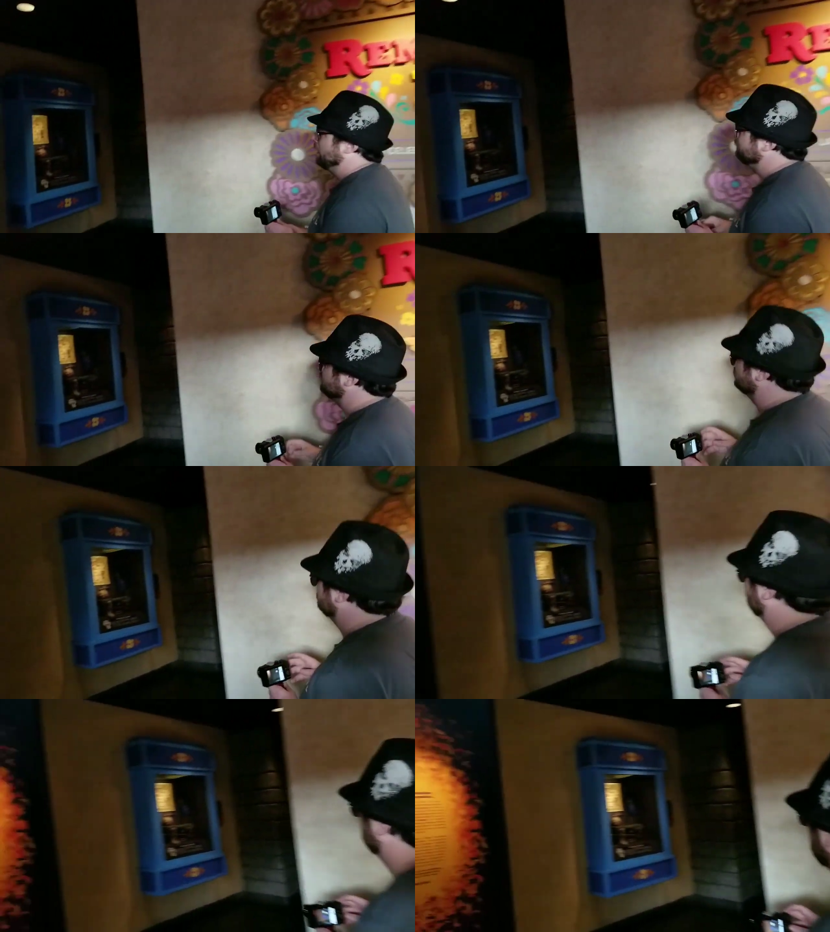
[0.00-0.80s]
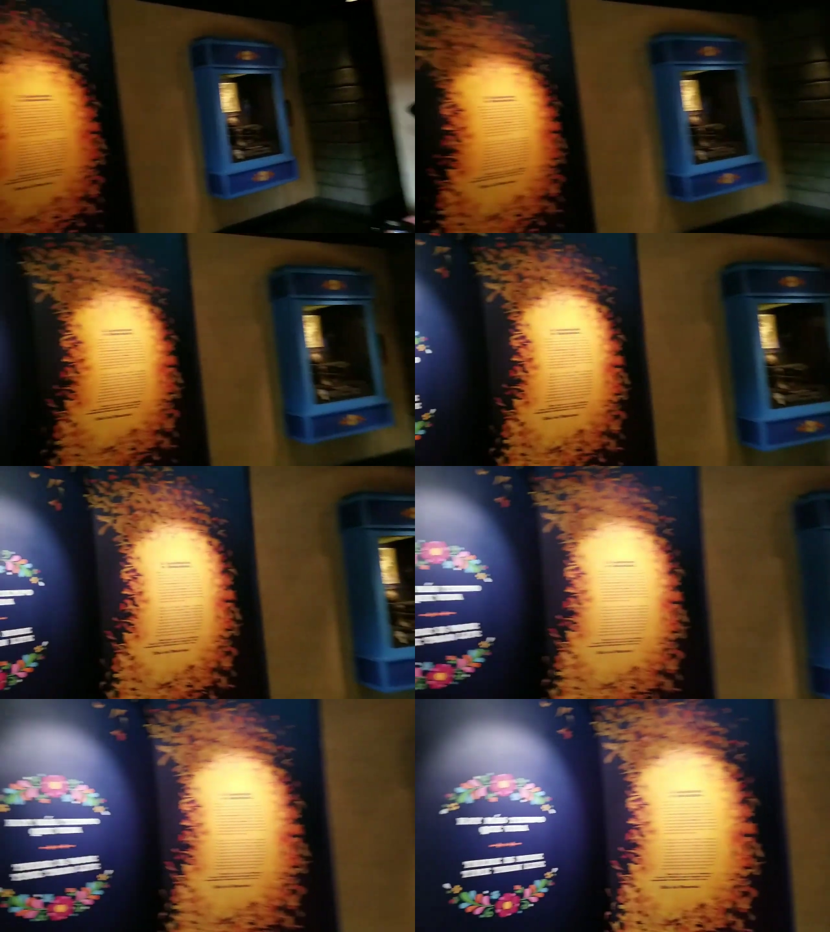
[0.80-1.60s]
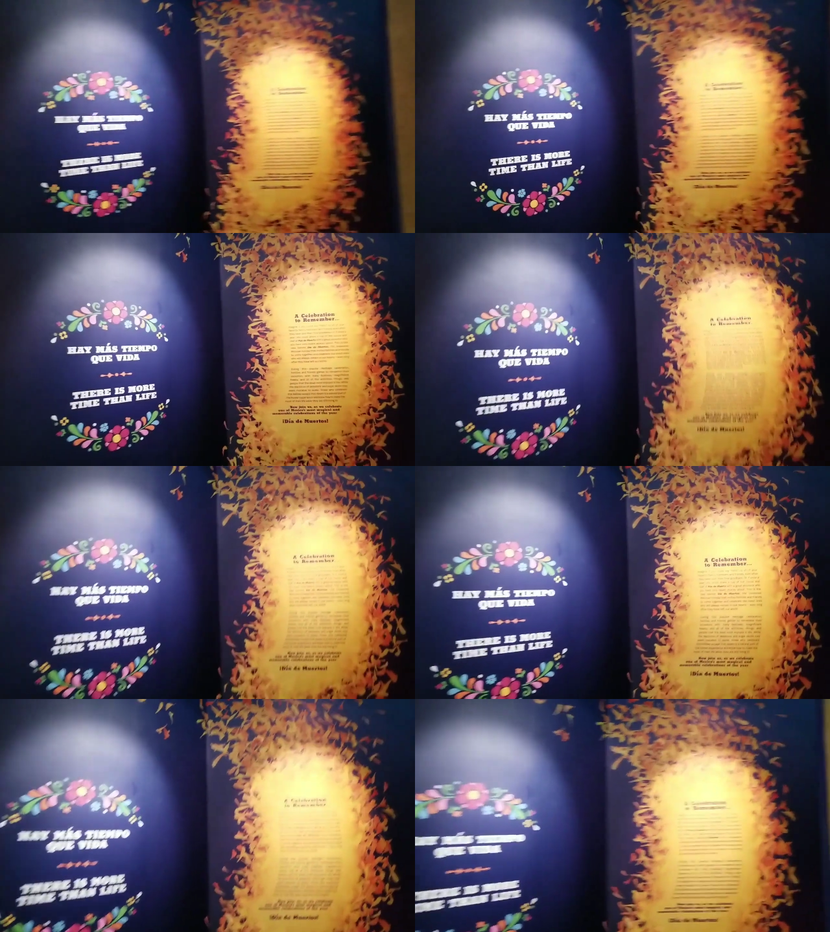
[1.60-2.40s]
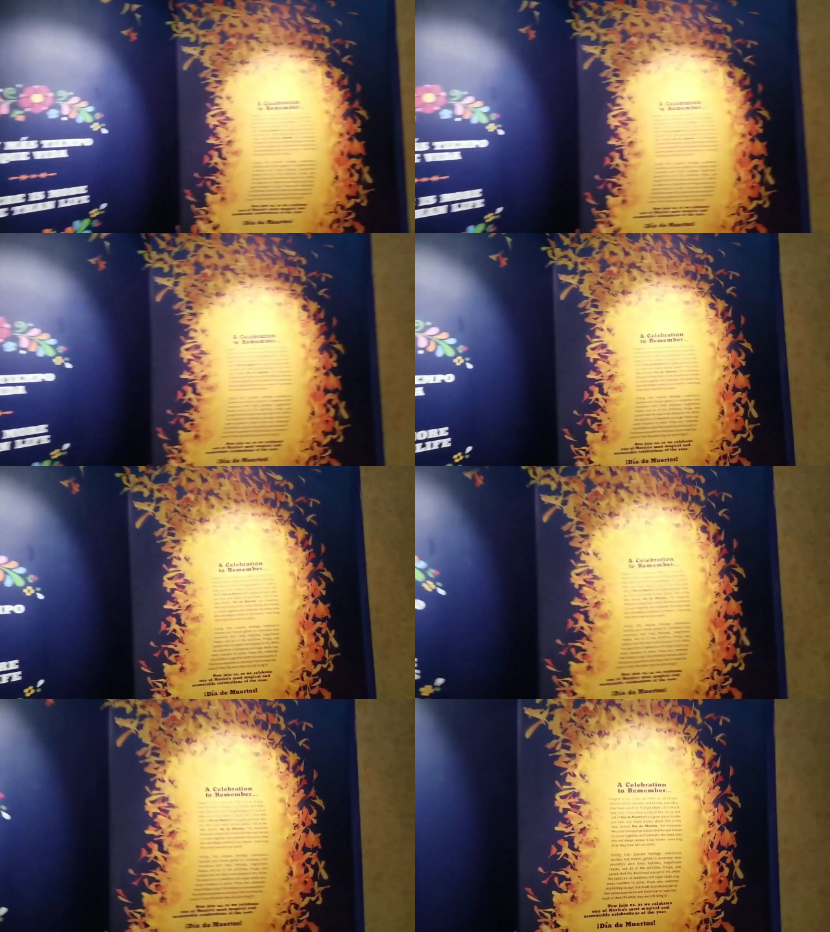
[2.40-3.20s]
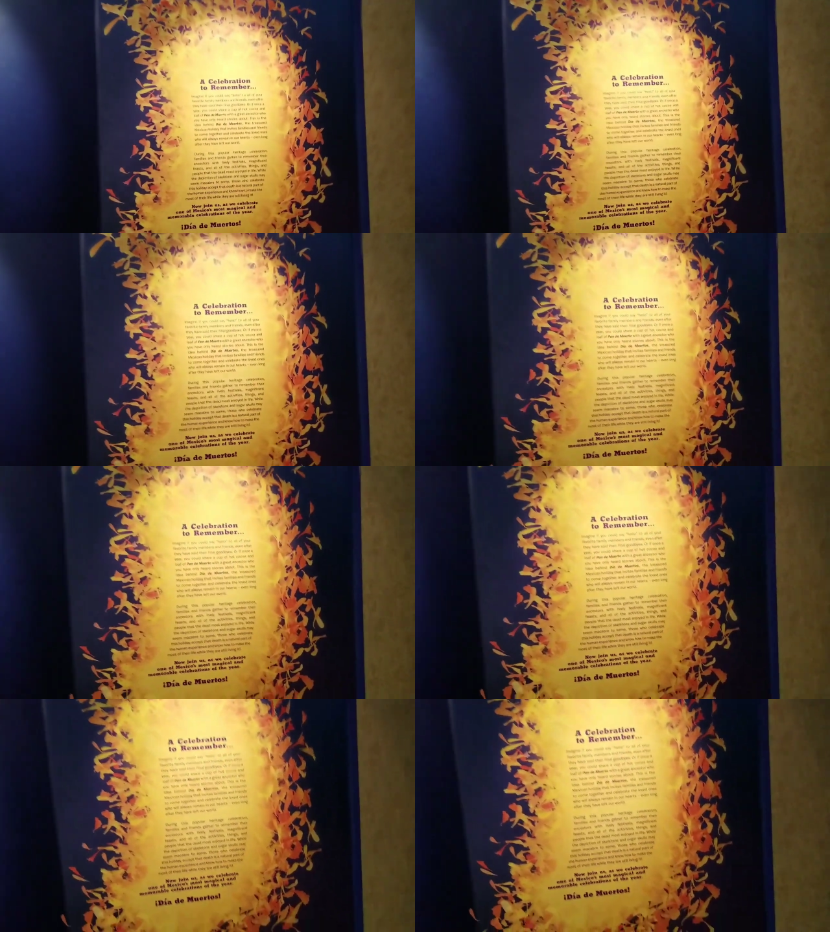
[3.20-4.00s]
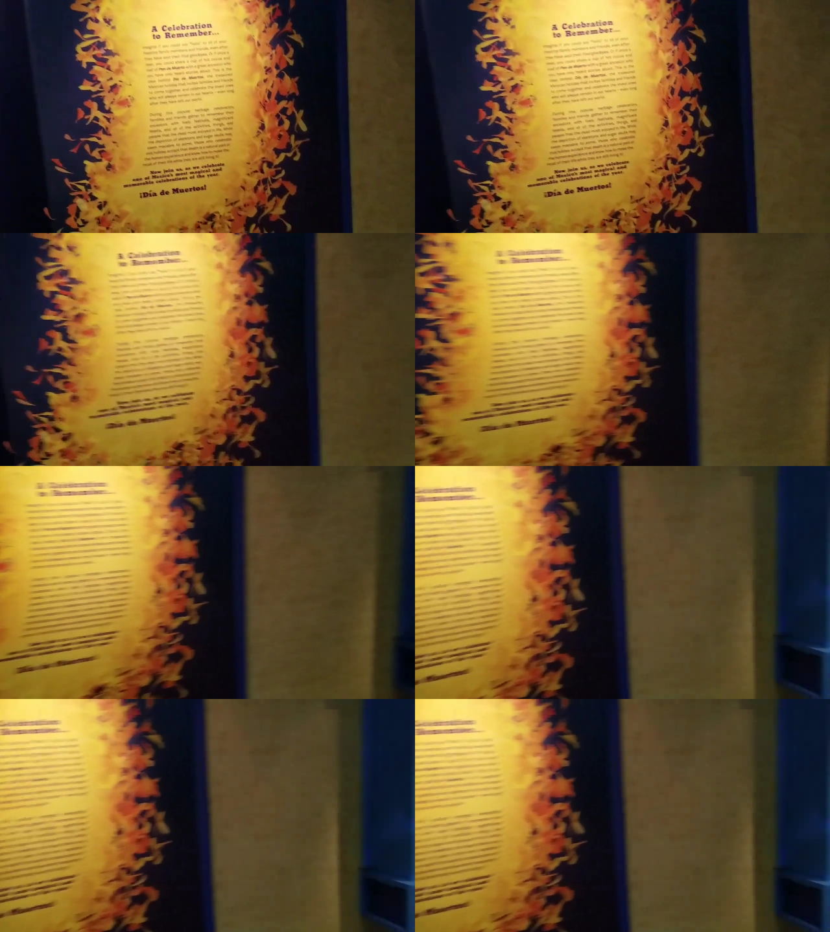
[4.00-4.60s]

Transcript: Nobody's mouth can be seen.